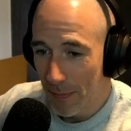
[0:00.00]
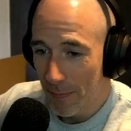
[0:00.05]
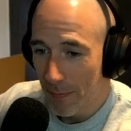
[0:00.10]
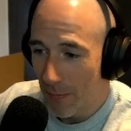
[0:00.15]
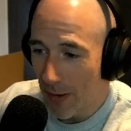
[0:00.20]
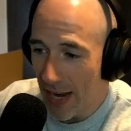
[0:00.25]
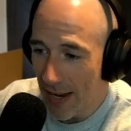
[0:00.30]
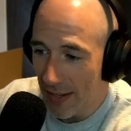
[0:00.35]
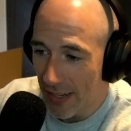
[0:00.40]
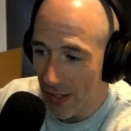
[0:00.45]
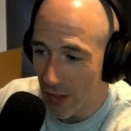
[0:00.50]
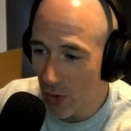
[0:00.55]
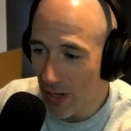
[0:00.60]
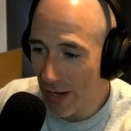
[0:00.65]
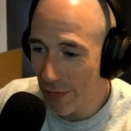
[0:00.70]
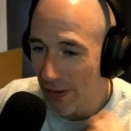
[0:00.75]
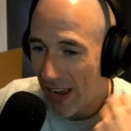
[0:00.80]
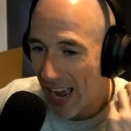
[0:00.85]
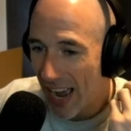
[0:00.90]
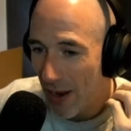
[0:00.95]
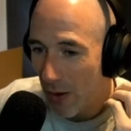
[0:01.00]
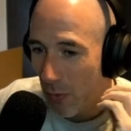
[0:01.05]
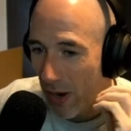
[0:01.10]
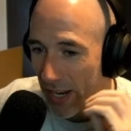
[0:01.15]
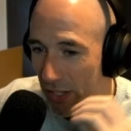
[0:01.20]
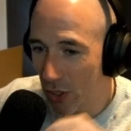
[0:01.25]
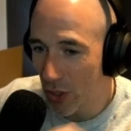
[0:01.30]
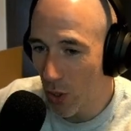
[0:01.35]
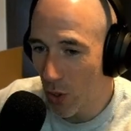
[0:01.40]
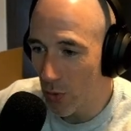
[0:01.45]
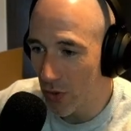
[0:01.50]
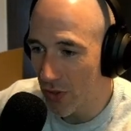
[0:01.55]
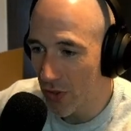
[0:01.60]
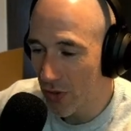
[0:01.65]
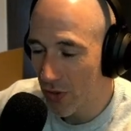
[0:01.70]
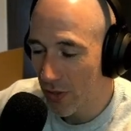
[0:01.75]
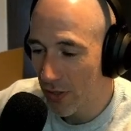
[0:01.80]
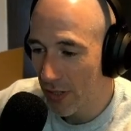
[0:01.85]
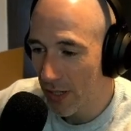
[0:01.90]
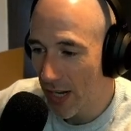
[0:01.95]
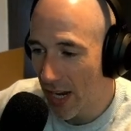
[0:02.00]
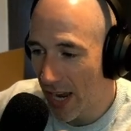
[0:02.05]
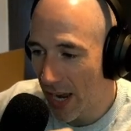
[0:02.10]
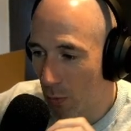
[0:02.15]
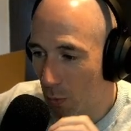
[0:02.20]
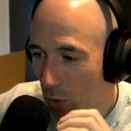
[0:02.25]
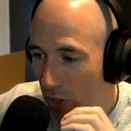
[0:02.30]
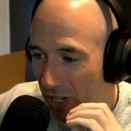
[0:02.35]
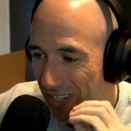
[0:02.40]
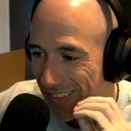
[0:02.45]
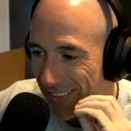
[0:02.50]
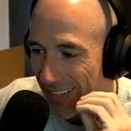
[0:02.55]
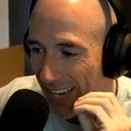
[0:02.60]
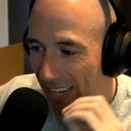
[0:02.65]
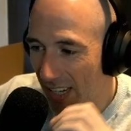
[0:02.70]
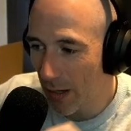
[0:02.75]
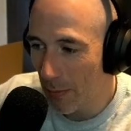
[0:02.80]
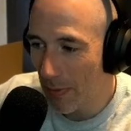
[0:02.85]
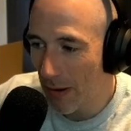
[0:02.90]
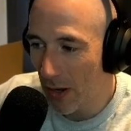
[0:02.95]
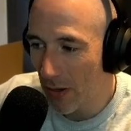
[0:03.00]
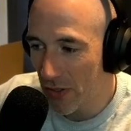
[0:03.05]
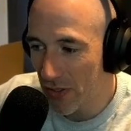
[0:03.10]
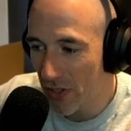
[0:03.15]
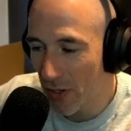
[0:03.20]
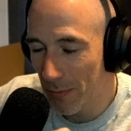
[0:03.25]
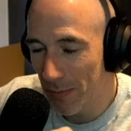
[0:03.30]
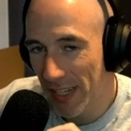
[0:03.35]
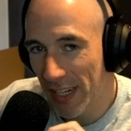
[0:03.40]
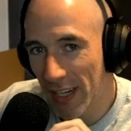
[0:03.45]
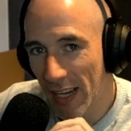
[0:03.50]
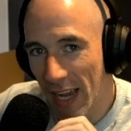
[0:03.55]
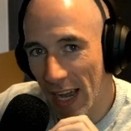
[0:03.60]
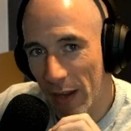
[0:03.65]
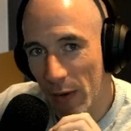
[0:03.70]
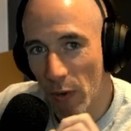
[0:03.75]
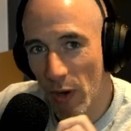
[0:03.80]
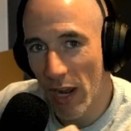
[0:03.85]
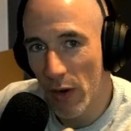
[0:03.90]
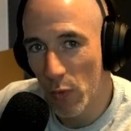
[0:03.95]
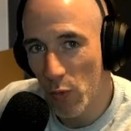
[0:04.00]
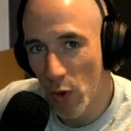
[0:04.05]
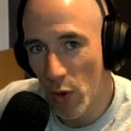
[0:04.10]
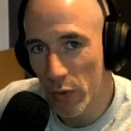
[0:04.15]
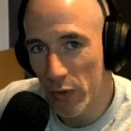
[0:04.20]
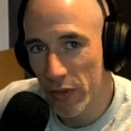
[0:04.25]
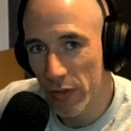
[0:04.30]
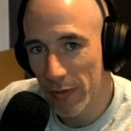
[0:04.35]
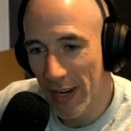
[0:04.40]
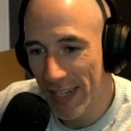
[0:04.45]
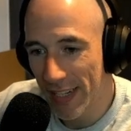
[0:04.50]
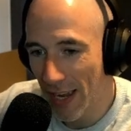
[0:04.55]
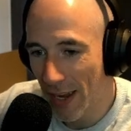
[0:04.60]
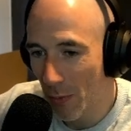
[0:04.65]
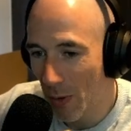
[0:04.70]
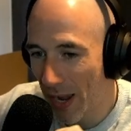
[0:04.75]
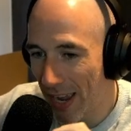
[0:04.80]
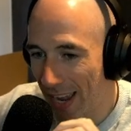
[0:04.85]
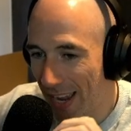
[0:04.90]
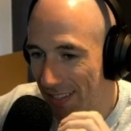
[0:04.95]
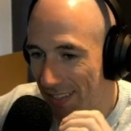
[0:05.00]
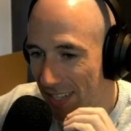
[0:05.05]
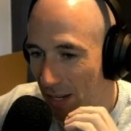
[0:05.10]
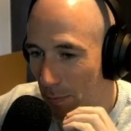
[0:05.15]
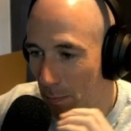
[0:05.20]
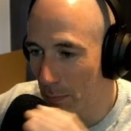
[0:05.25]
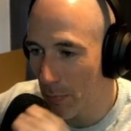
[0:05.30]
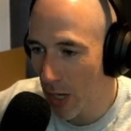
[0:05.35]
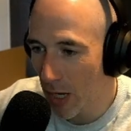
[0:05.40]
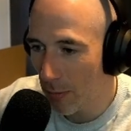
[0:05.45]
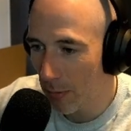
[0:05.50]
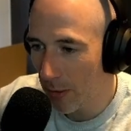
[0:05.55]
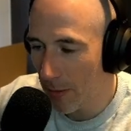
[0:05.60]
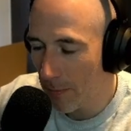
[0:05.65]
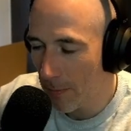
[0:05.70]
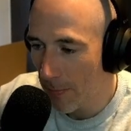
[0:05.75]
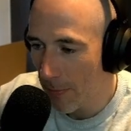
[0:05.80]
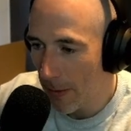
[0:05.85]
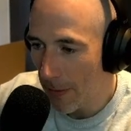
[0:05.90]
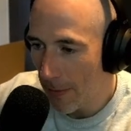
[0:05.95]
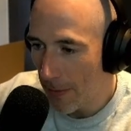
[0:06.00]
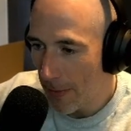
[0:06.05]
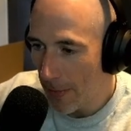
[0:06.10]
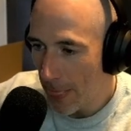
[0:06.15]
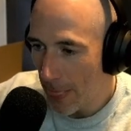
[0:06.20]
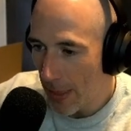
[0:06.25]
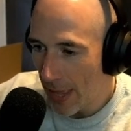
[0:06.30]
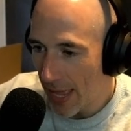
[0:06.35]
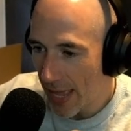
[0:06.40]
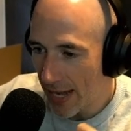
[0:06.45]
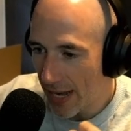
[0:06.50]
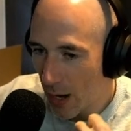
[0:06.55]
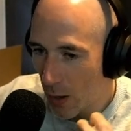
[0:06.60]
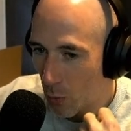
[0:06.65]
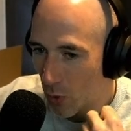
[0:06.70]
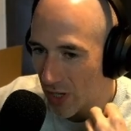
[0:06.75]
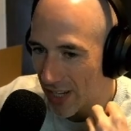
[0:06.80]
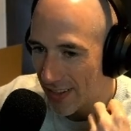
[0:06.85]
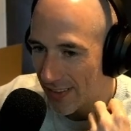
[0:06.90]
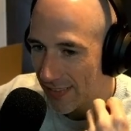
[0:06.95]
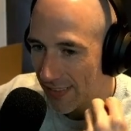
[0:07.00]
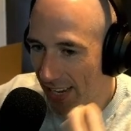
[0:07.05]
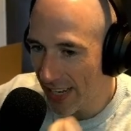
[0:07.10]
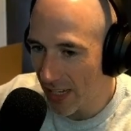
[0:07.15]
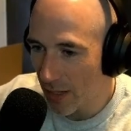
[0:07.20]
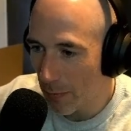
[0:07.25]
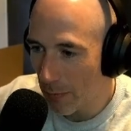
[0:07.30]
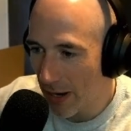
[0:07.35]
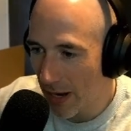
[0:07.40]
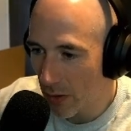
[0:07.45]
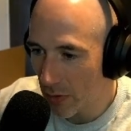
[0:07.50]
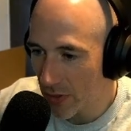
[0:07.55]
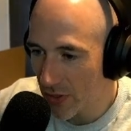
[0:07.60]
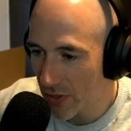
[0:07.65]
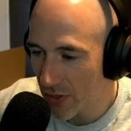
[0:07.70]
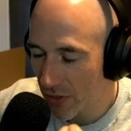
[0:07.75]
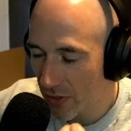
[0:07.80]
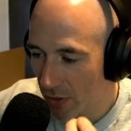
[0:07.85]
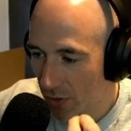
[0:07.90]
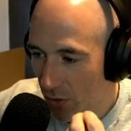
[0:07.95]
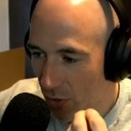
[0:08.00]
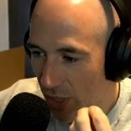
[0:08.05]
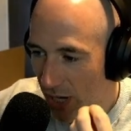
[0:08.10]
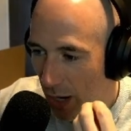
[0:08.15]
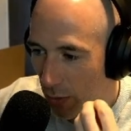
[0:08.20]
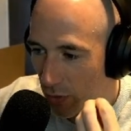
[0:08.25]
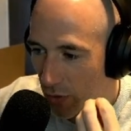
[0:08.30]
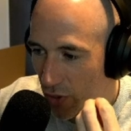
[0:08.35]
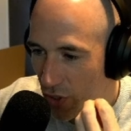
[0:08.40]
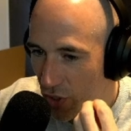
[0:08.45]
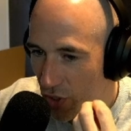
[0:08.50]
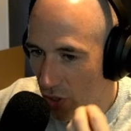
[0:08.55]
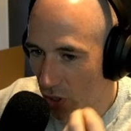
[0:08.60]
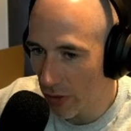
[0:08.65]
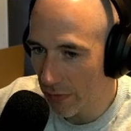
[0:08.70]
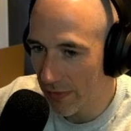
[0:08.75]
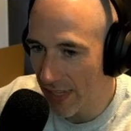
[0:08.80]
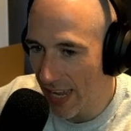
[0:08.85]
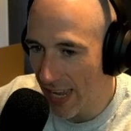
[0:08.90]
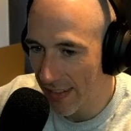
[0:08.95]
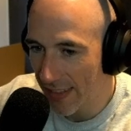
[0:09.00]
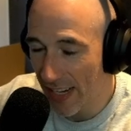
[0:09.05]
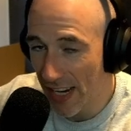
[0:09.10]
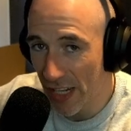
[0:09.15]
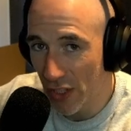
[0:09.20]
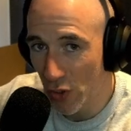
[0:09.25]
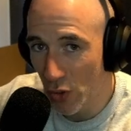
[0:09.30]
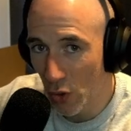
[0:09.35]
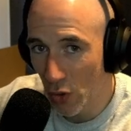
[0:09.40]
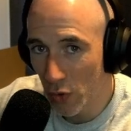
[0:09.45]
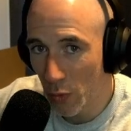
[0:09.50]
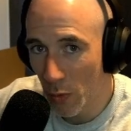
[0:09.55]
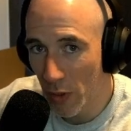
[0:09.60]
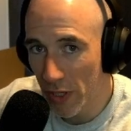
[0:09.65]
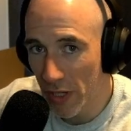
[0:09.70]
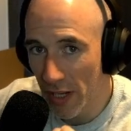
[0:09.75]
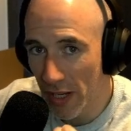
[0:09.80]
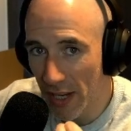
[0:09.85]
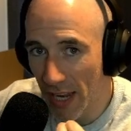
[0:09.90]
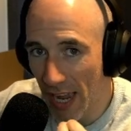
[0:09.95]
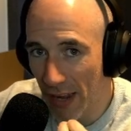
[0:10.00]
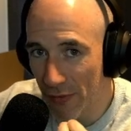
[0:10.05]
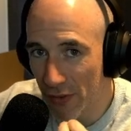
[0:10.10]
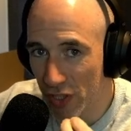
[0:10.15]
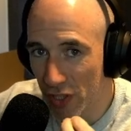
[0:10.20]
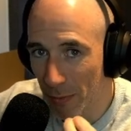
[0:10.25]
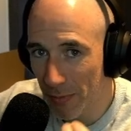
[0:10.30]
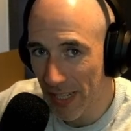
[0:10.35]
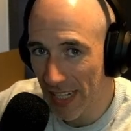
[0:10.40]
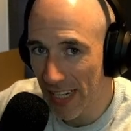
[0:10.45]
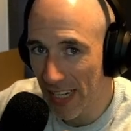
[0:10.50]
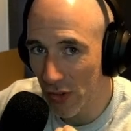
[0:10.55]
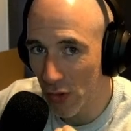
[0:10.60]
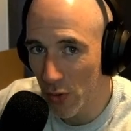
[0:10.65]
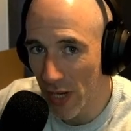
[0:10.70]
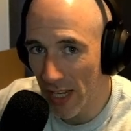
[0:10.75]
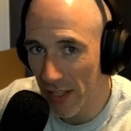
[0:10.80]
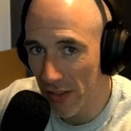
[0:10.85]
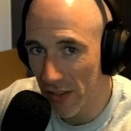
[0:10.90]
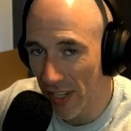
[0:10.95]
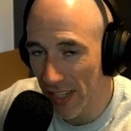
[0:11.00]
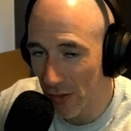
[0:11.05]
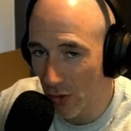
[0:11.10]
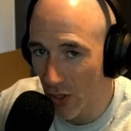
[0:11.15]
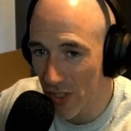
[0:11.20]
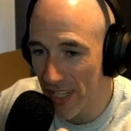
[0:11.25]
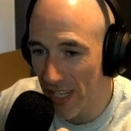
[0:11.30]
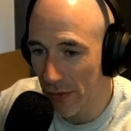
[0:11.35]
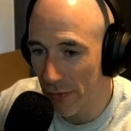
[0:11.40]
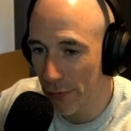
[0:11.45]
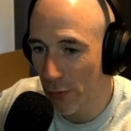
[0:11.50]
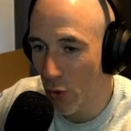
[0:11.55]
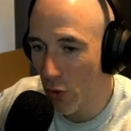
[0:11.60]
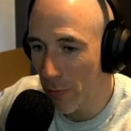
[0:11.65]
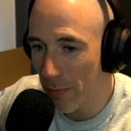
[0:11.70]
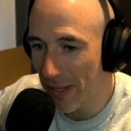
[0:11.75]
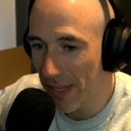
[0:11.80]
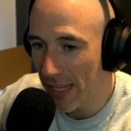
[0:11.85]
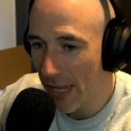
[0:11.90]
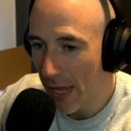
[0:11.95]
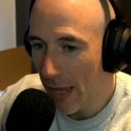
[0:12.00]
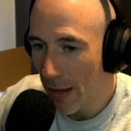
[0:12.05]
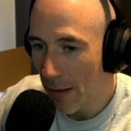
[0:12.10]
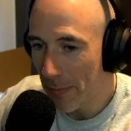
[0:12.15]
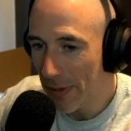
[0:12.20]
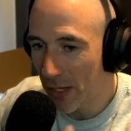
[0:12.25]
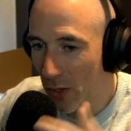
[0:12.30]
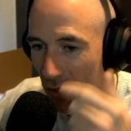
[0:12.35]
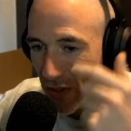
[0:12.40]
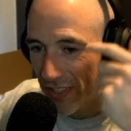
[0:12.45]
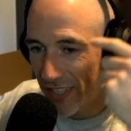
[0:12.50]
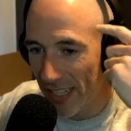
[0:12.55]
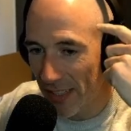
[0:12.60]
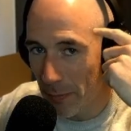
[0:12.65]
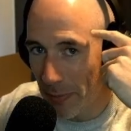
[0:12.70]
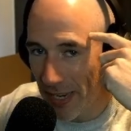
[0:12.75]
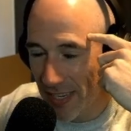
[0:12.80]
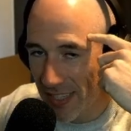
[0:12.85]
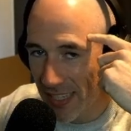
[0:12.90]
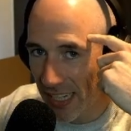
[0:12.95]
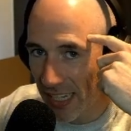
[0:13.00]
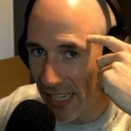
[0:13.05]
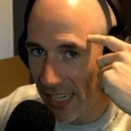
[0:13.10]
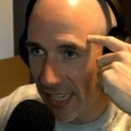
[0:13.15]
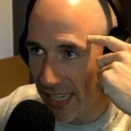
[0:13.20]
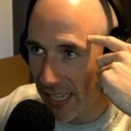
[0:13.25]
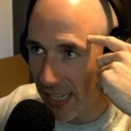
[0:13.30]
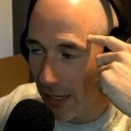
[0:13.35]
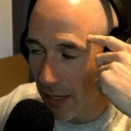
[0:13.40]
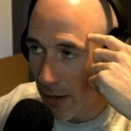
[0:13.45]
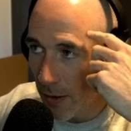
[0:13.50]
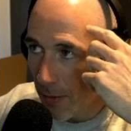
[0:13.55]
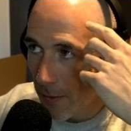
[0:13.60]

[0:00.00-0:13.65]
Right? So if I write codes, I want to think about something I, I wrote, right? I, I see a problem and I want to think about on how to solve that and I don't want to have something that do that that does that for me because that basically